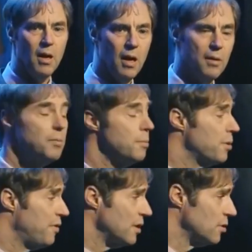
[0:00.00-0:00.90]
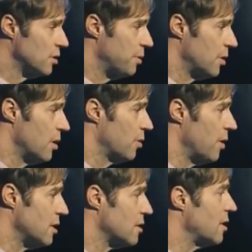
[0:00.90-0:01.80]
Uh, Professor Shapiro
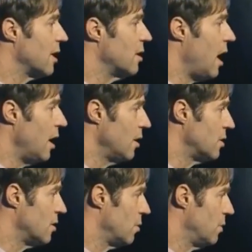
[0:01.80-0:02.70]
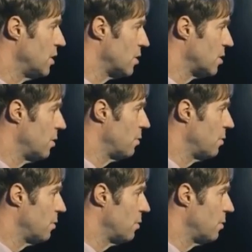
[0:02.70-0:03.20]
graciously acknowledged Rich,